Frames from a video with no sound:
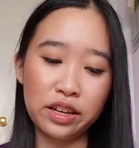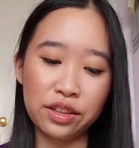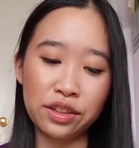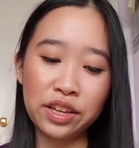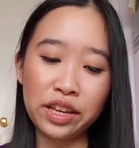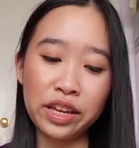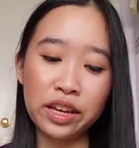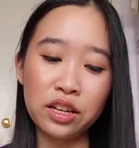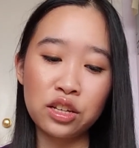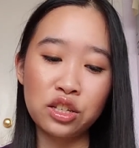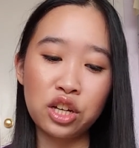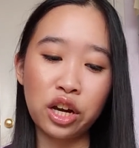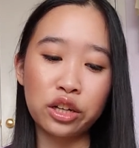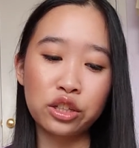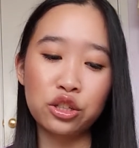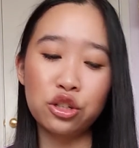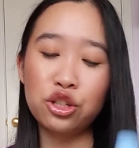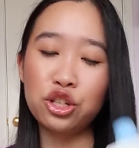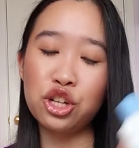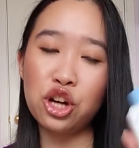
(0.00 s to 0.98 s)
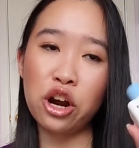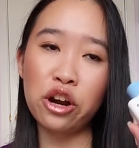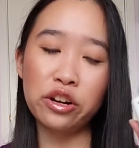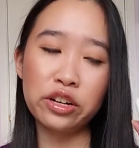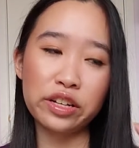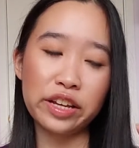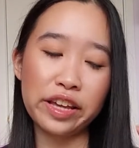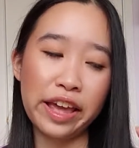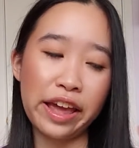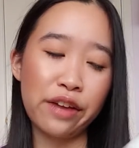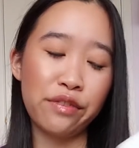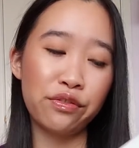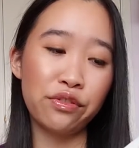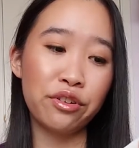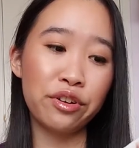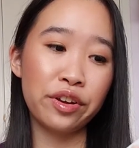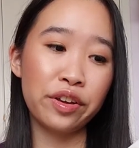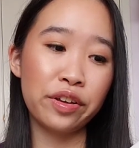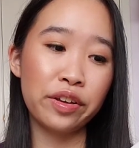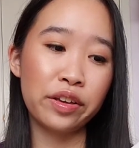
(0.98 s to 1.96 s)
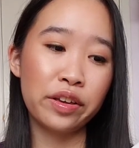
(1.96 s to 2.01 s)
the Dr. Jart
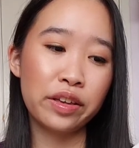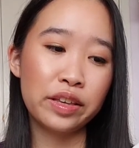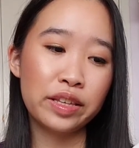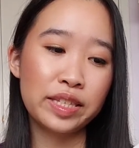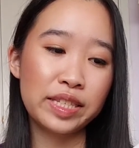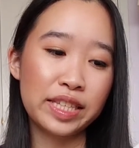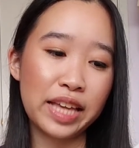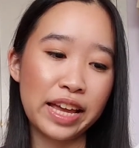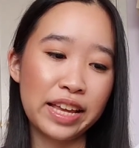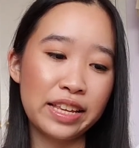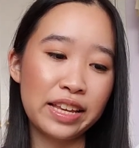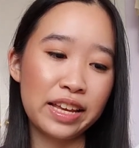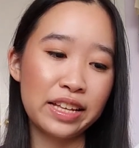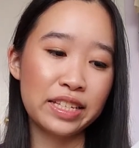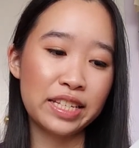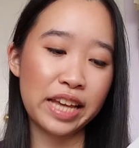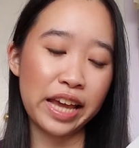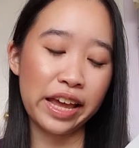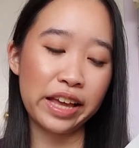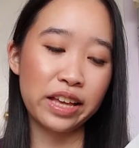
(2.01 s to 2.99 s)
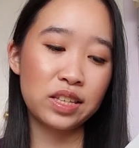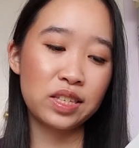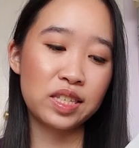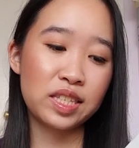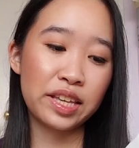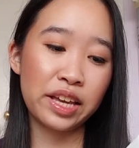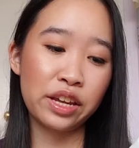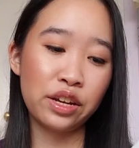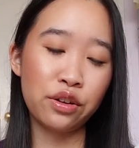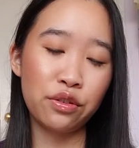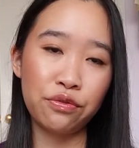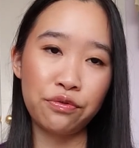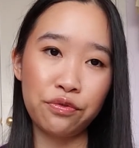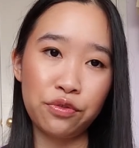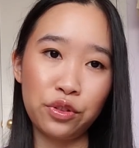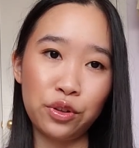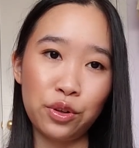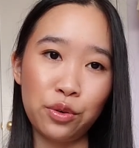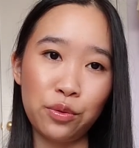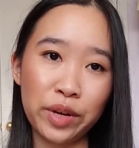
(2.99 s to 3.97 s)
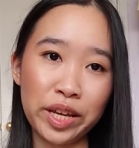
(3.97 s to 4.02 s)
Every Sun Day Sun
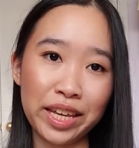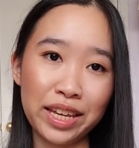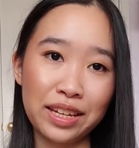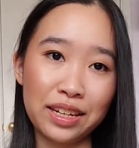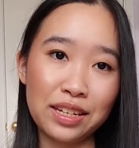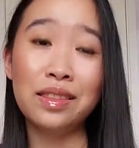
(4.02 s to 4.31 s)
Fluid.